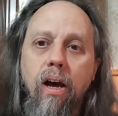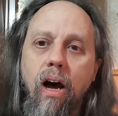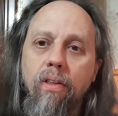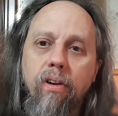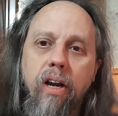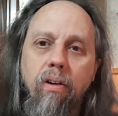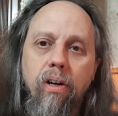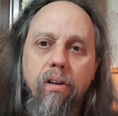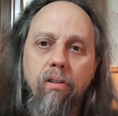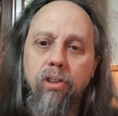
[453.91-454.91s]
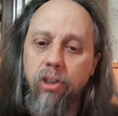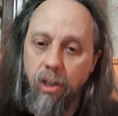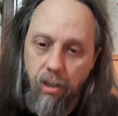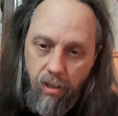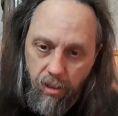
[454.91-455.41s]
other
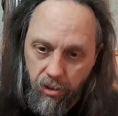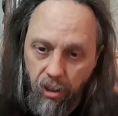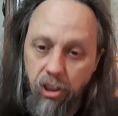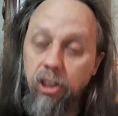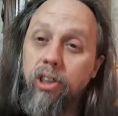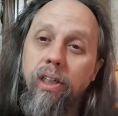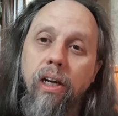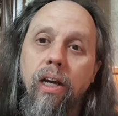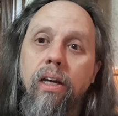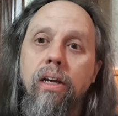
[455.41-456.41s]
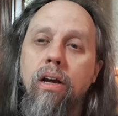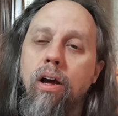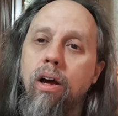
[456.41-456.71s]
characters, such as Sheila,